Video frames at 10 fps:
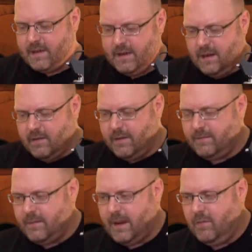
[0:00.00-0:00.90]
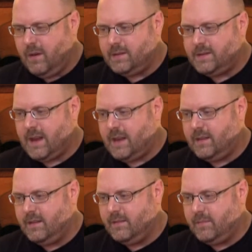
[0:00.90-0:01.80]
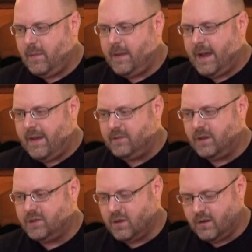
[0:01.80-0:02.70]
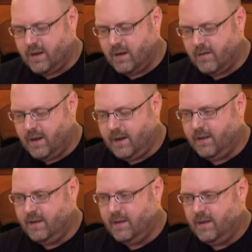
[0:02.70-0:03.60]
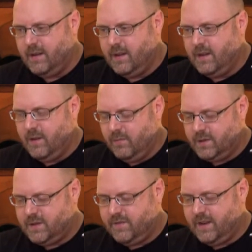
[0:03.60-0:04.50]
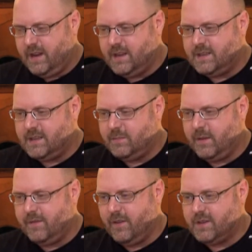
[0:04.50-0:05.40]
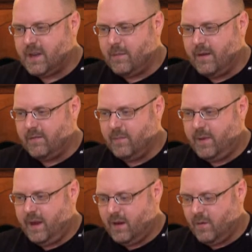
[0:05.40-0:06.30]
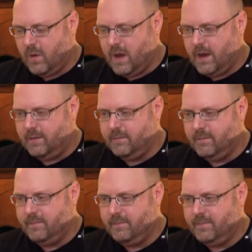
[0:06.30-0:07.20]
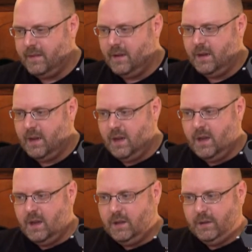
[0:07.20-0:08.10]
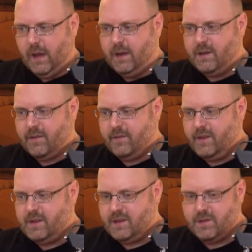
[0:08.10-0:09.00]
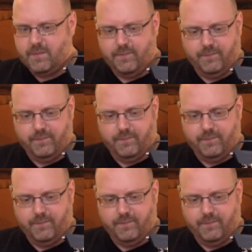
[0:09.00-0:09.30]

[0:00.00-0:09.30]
uh, you know what? I want to say maybe I have done a Chardonnay already. Which if it is, this will be the first time I've repeated a wine on a different vintage.